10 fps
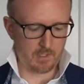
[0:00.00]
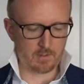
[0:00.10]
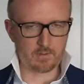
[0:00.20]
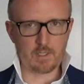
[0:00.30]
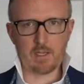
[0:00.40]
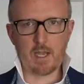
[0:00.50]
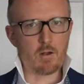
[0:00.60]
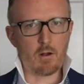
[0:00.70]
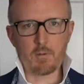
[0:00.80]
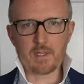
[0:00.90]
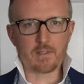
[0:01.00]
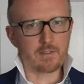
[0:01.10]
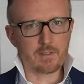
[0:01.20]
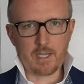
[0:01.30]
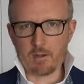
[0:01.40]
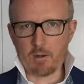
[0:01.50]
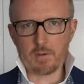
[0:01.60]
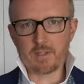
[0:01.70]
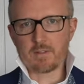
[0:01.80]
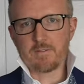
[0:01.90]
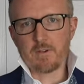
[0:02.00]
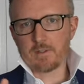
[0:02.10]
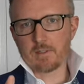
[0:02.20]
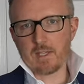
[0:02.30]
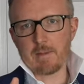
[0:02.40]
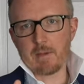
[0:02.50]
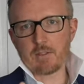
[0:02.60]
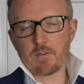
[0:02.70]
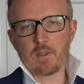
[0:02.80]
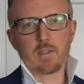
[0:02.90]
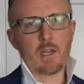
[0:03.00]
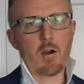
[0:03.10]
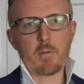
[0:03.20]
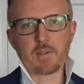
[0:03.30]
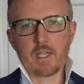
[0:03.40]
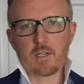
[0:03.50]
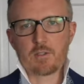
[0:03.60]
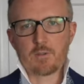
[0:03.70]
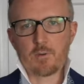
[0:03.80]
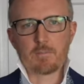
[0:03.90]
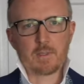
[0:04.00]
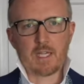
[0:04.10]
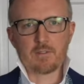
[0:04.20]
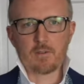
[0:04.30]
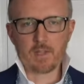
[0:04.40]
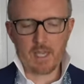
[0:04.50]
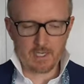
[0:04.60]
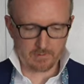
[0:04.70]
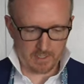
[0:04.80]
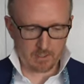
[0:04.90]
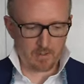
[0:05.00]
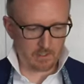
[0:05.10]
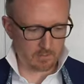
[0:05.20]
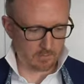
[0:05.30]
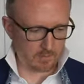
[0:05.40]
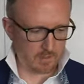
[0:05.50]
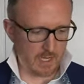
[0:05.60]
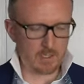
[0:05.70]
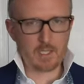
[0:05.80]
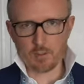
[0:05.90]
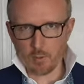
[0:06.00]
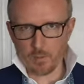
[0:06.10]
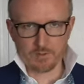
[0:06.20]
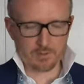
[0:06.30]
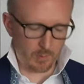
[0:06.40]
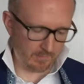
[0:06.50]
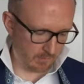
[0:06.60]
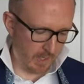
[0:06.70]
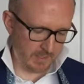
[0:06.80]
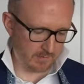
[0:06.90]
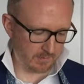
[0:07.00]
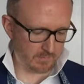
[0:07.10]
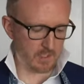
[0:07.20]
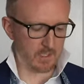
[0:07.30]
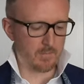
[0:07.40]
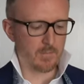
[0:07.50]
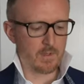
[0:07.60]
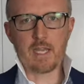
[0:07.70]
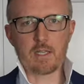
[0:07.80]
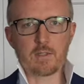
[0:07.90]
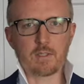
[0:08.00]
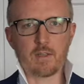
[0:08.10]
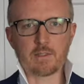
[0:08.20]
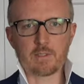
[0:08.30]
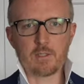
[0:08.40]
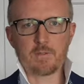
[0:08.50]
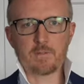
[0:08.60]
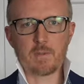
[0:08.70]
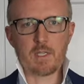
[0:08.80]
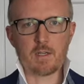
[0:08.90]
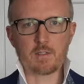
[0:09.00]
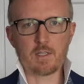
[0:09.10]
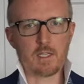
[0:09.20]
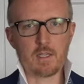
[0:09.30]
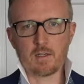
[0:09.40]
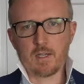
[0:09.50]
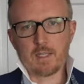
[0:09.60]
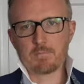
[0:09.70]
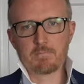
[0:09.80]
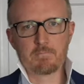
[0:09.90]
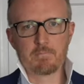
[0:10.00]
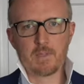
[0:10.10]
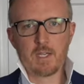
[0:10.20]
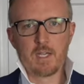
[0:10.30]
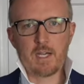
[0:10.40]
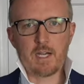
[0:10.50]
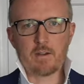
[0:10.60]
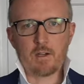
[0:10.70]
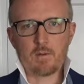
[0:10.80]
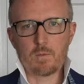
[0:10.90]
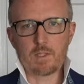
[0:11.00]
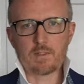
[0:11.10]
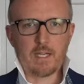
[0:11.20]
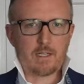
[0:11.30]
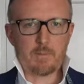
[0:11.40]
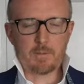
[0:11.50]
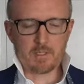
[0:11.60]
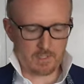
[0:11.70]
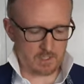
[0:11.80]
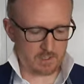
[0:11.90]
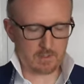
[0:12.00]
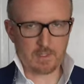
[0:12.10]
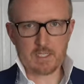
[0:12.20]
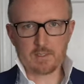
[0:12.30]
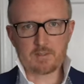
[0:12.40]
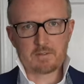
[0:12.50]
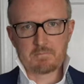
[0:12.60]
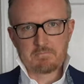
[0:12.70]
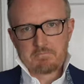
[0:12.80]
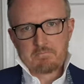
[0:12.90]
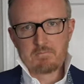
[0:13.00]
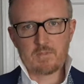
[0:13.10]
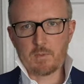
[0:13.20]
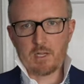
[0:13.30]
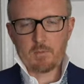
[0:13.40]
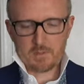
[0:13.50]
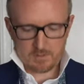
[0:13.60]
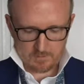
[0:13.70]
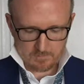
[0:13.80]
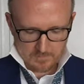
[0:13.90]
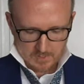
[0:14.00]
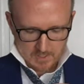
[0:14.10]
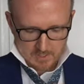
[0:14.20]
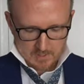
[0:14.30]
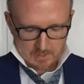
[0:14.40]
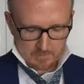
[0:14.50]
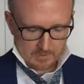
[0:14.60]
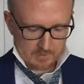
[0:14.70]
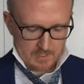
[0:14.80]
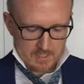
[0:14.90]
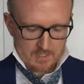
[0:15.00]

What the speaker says: Because I always, the first time I do this, I always get it short, but that's okay because I know how to do the knot. And you will too after watching this video. I usually like to go from here to here. I don't know, what is that, a couple of inches? That's what I always do. Now we're going to take